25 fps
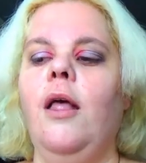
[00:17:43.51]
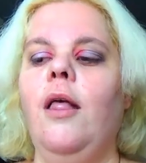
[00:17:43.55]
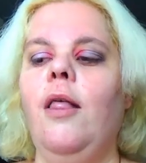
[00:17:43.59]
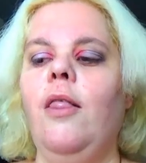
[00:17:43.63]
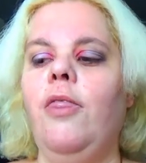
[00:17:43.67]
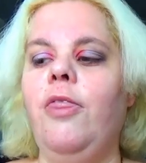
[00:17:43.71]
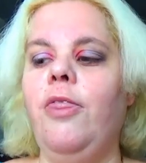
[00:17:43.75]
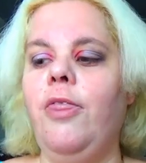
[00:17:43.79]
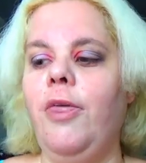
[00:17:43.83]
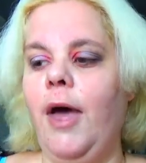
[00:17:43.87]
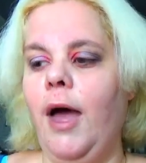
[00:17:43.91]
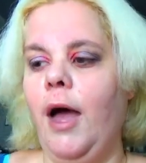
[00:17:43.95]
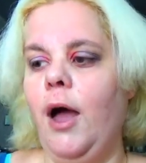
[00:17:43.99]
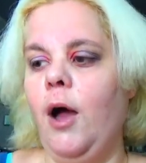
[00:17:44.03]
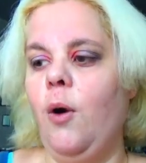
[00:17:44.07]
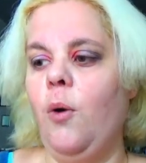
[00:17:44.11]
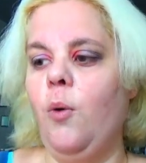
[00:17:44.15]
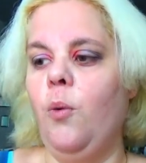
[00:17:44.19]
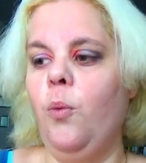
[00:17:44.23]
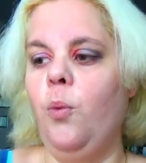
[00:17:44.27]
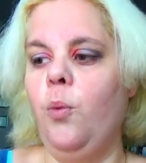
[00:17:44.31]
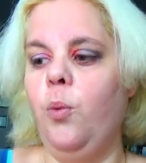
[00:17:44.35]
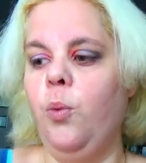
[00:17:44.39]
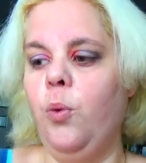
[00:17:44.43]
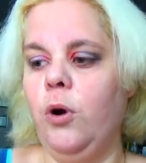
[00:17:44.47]
that
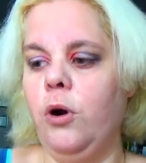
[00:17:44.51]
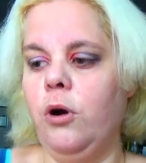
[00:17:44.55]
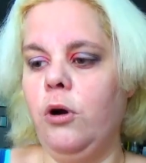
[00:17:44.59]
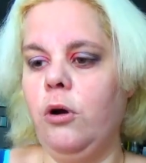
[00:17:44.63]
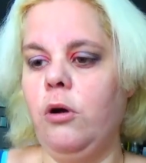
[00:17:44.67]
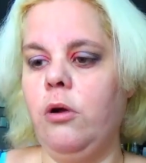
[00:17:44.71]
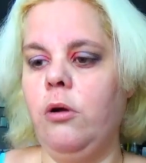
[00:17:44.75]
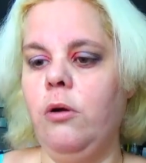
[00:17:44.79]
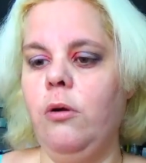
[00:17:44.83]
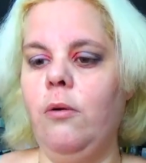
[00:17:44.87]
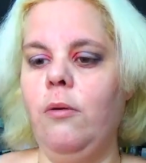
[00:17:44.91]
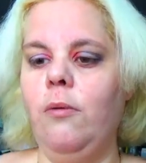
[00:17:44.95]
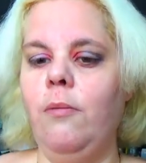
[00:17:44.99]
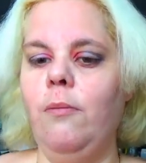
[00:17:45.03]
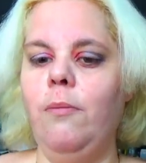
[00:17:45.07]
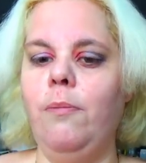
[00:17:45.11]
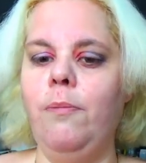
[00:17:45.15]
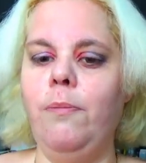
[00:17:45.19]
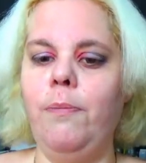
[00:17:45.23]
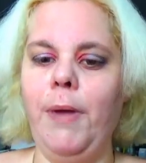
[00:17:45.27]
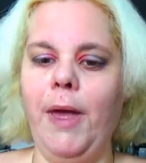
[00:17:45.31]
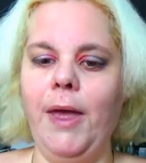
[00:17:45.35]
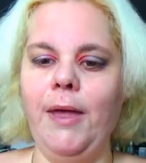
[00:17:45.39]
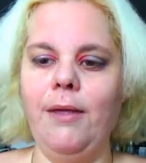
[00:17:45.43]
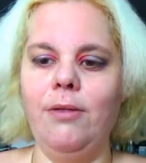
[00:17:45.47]
work
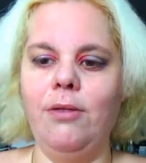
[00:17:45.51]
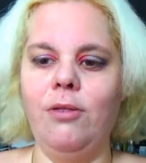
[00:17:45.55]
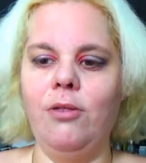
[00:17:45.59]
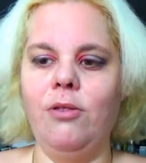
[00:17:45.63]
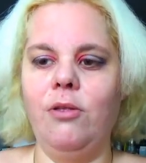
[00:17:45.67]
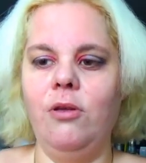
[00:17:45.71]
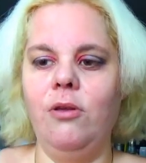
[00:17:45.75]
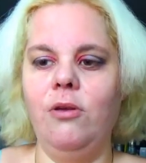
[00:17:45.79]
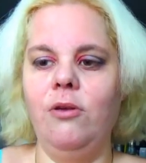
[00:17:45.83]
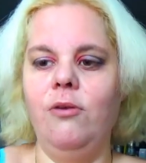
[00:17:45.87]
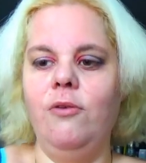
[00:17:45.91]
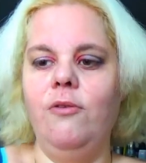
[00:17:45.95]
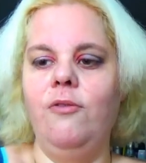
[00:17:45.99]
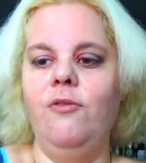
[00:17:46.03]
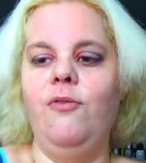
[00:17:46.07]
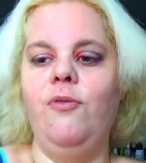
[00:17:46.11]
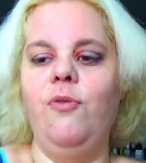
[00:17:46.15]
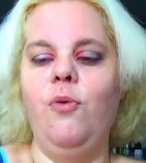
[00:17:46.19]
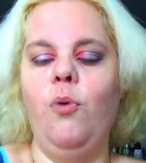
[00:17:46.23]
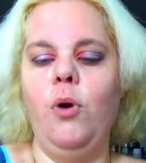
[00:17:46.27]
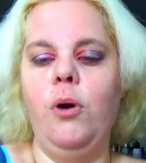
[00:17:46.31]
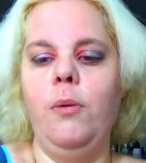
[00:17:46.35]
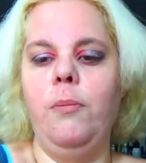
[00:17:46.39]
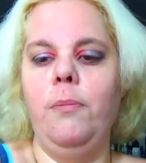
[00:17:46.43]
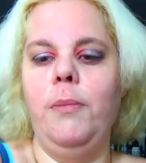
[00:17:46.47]
best
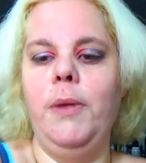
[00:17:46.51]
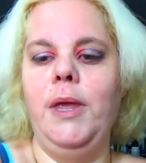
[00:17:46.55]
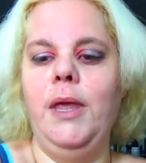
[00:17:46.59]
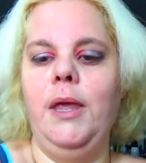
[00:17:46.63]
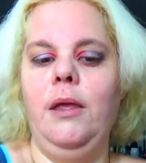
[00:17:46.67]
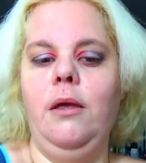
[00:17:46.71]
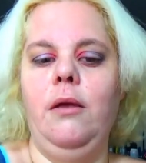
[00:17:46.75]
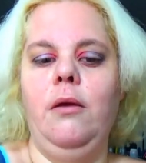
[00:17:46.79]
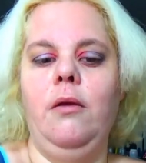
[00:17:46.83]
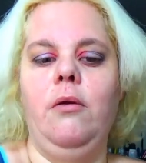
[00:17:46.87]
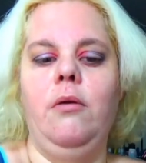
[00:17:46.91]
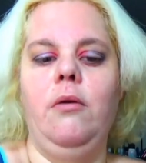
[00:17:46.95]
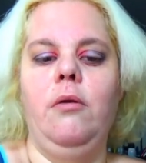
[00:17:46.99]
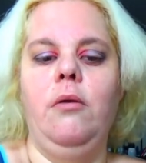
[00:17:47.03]
for me.